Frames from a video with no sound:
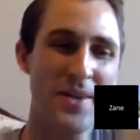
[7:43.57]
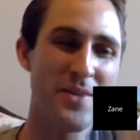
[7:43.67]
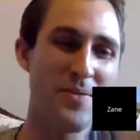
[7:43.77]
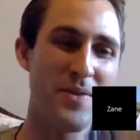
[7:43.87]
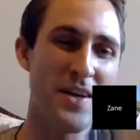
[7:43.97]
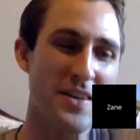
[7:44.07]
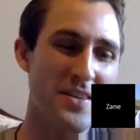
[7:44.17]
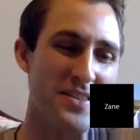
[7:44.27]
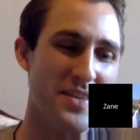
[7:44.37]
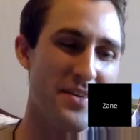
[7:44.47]
them about it
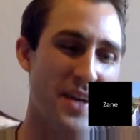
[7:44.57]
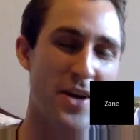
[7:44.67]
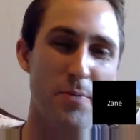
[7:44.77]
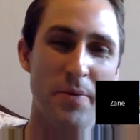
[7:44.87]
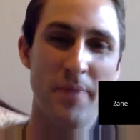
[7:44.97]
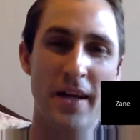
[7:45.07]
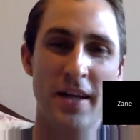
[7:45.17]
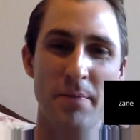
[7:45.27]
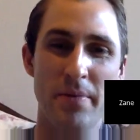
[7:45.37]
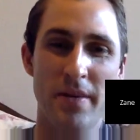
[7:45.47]
because I opened
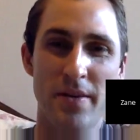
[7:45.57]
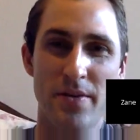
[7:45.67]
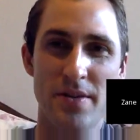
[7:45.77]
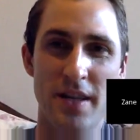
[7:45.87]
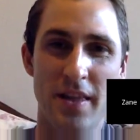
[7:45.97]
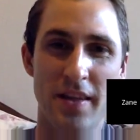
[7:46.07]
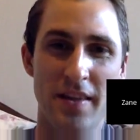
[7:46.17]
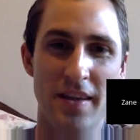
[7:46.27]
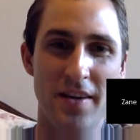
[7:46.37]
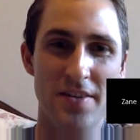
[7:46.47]
mine up and there was
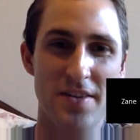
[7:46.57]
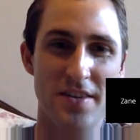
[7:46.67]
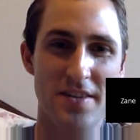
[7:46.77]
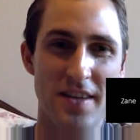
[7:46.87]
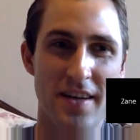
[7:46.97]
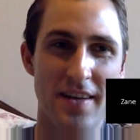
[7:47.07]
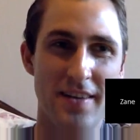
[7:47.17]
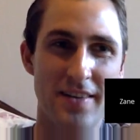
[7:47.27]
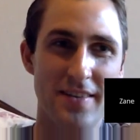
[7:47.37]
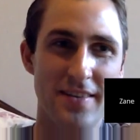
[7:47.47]
nothing there, so I was
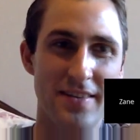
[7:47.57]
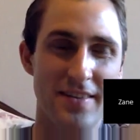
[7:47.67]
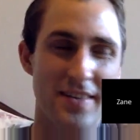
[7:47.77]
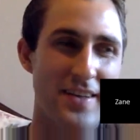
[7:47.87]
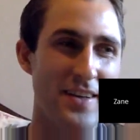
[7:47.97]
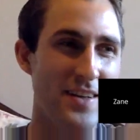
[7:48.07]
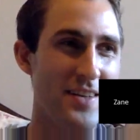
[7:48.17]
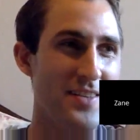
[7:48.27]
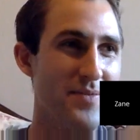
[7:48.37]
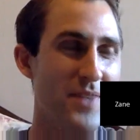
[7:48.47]
like,
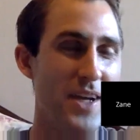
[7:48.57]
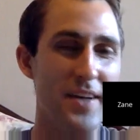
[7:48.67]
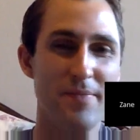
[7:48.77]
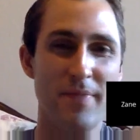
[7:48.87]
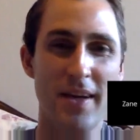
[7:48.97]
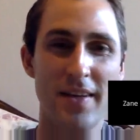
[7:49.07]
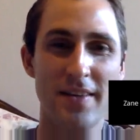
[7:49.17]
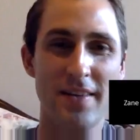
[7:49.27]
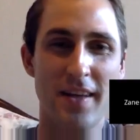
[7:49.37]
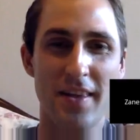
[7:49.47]

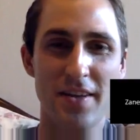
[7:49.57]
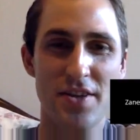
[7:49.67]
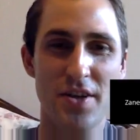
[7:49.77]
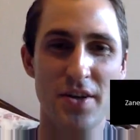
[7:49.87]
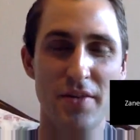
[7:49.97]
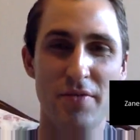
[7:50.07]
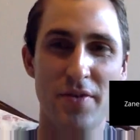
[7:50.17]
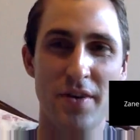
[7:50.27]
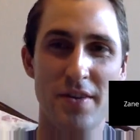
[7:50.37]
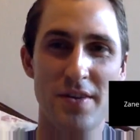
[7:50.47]
mine, nothing showed up
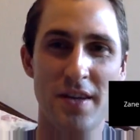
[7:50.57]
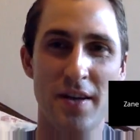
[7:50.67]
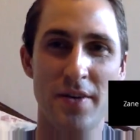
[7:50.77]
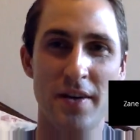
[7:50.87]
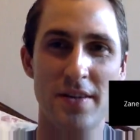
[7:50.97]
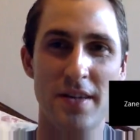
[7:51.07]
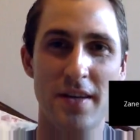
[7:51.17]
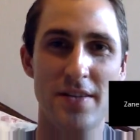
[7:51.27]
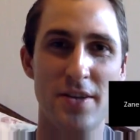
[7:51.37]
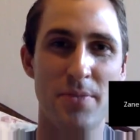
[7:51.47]
for it, so I don't want to
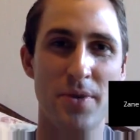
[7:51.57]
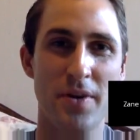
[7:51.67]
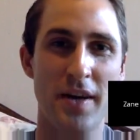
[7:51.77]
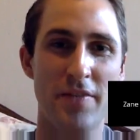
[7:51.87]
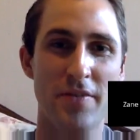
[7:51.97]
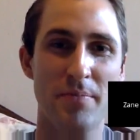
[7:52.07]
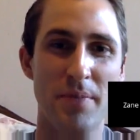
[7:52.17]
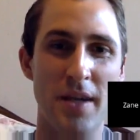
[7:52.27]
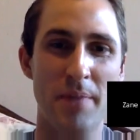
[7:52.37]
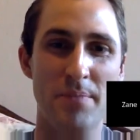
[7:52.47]
take 2 more and have
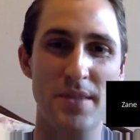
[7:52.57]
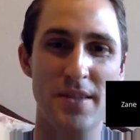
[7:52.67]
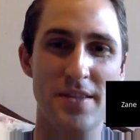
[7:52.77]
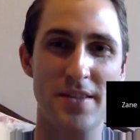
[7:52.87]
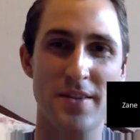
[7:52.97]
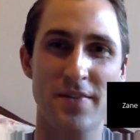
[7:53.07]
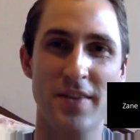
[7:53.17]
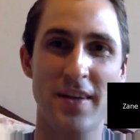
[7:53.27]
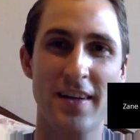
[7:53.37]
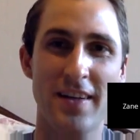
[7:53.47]
them be empty. So
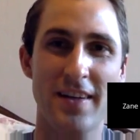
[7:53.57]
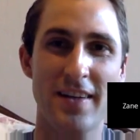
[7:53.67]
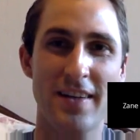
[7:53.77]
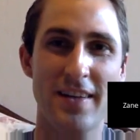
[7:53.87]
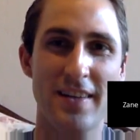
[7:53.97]
the